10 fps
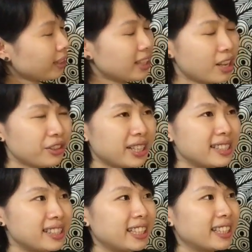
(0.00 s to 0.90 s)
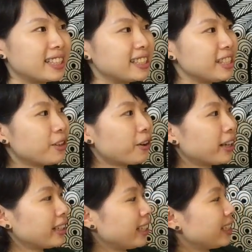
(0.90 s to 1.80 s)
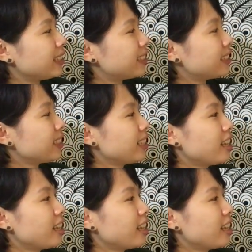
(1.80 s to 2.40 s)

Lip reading: Now you can see that the C chord is